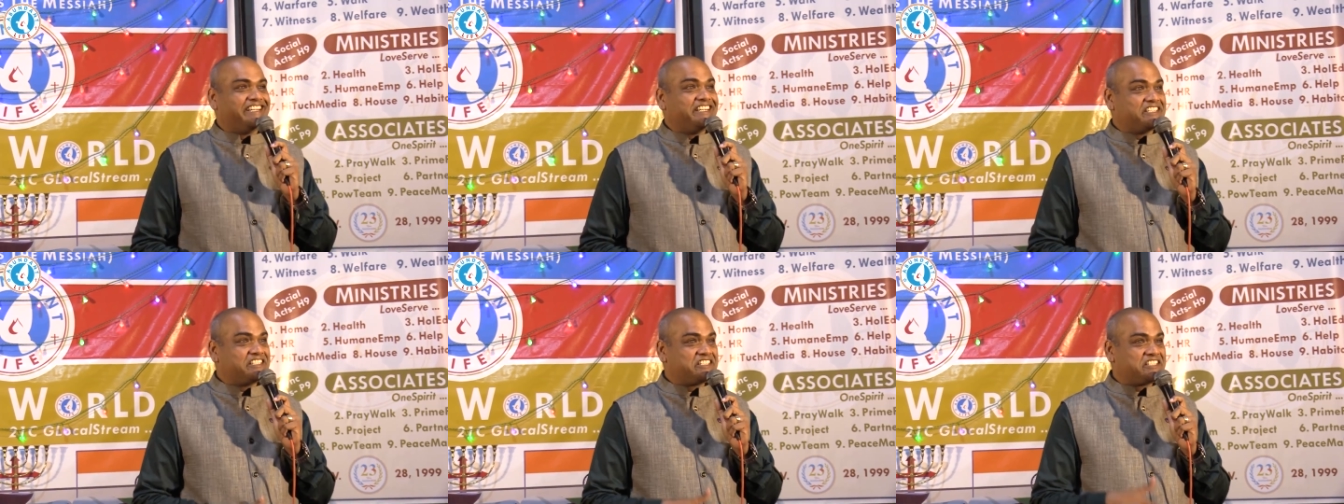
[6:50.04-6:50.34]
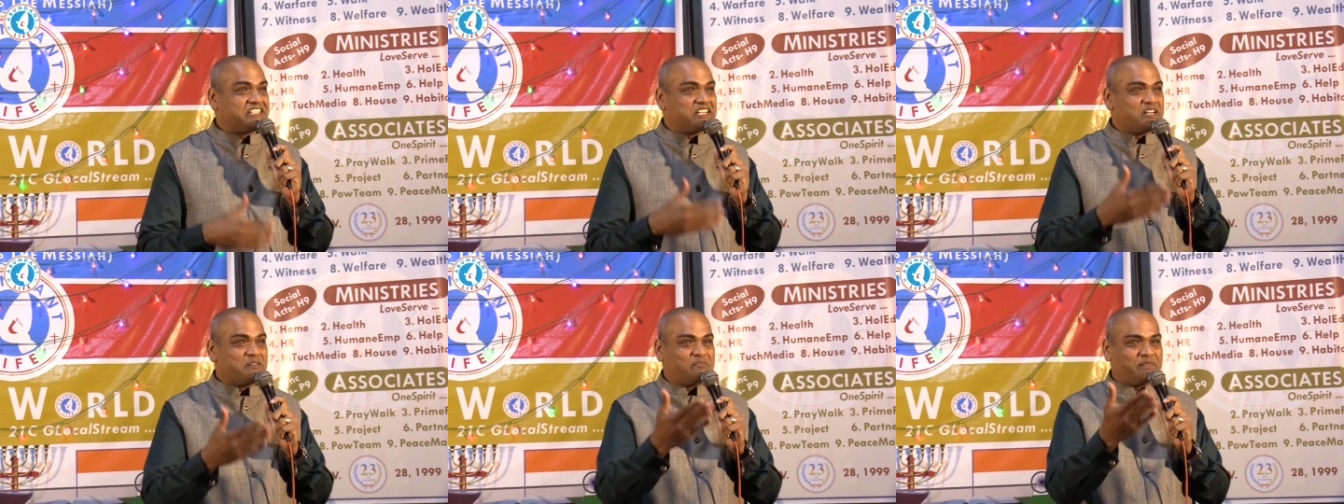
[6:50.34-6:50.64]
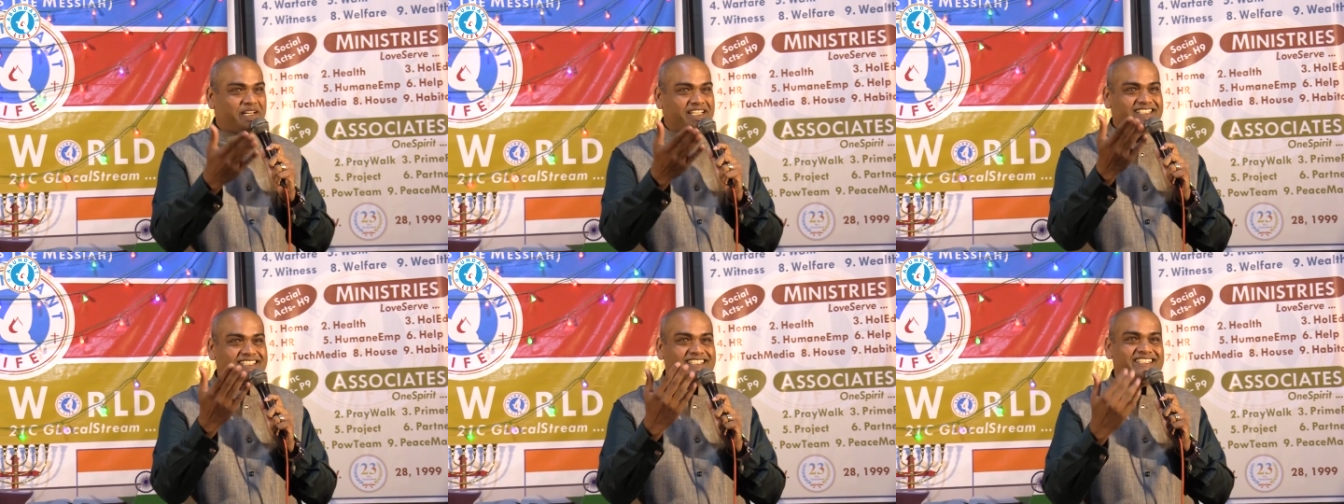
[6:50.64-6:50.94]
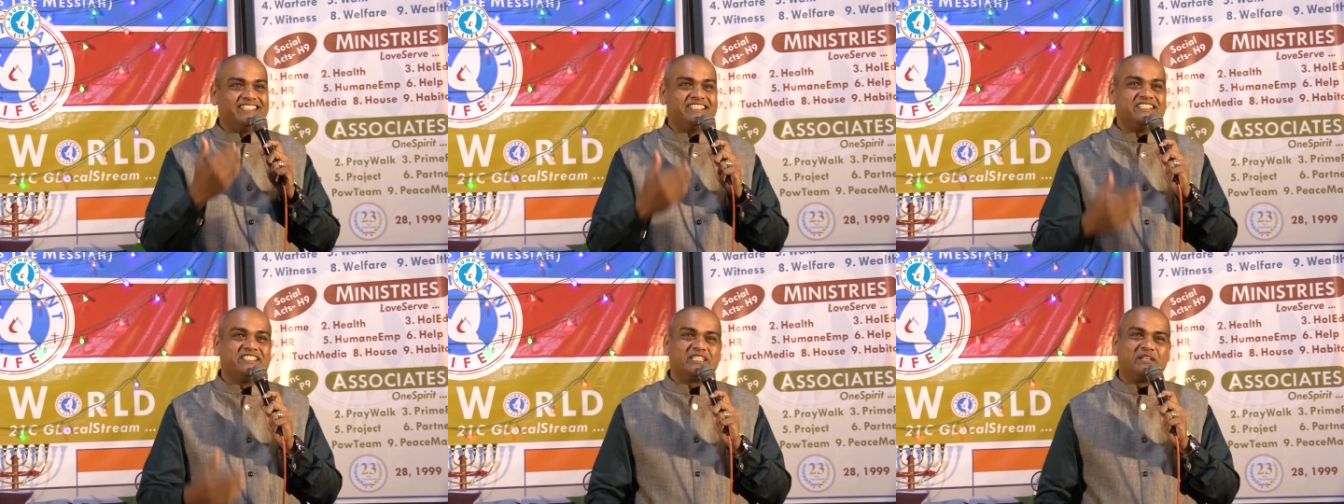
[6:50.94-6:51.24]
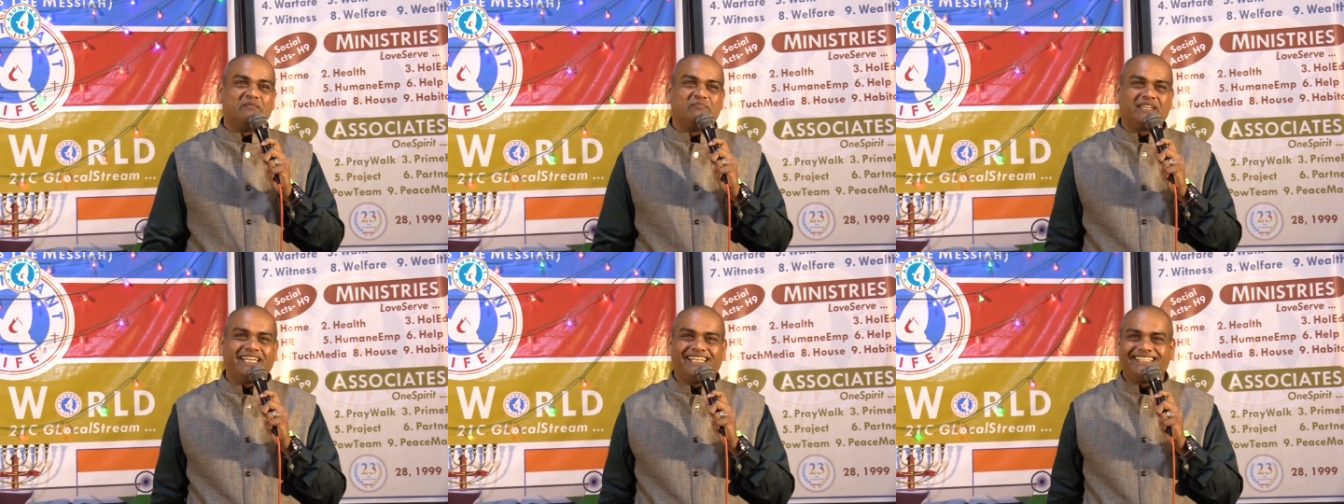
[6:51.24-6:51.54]
It is still present in
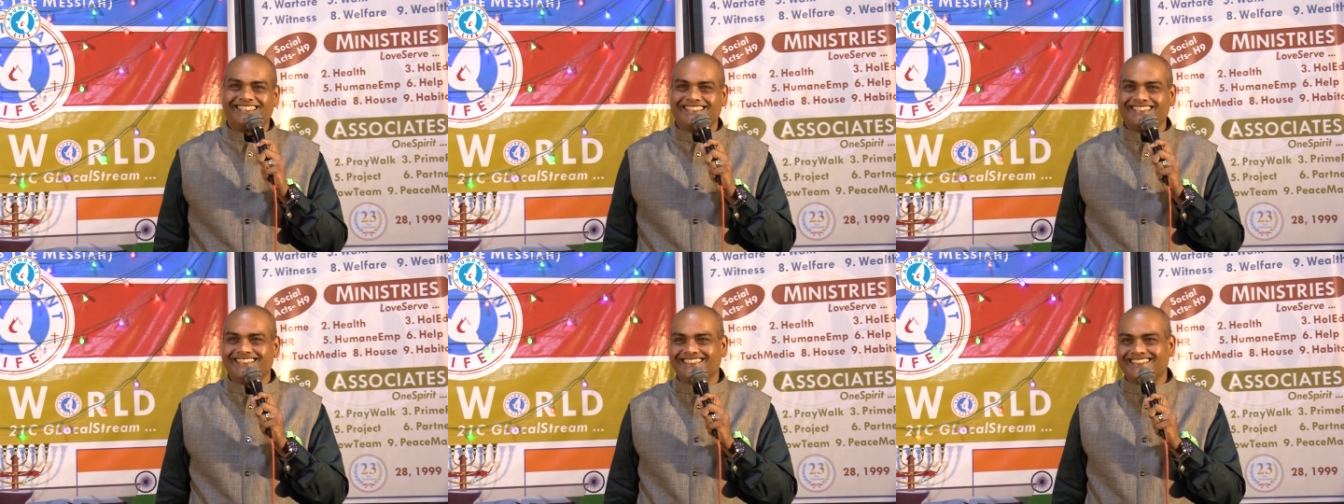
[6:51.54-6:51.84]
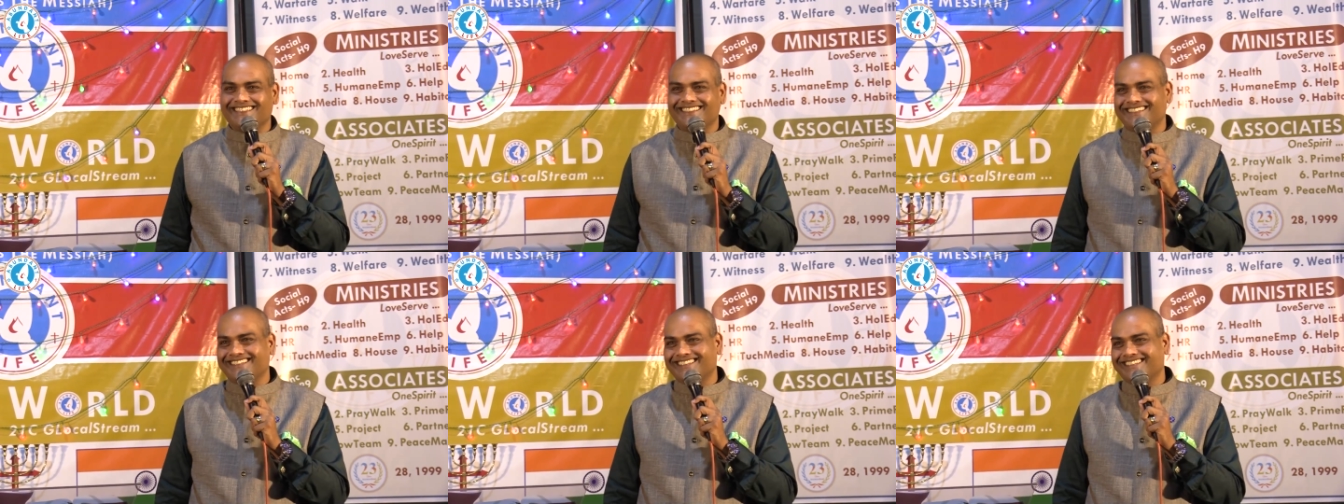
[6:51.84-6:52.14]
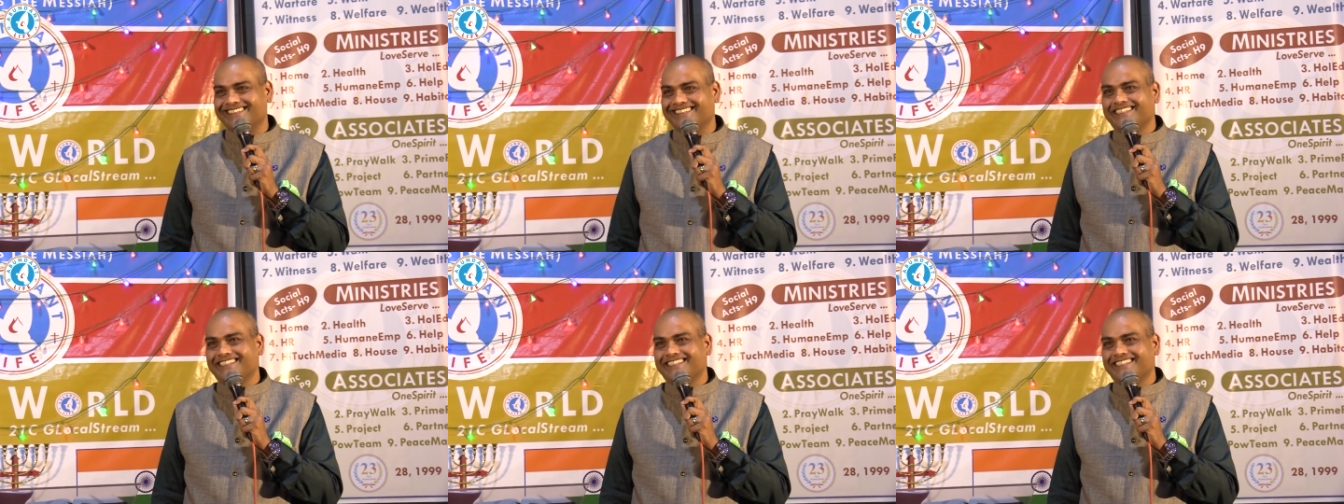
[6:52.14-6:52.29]
some cases.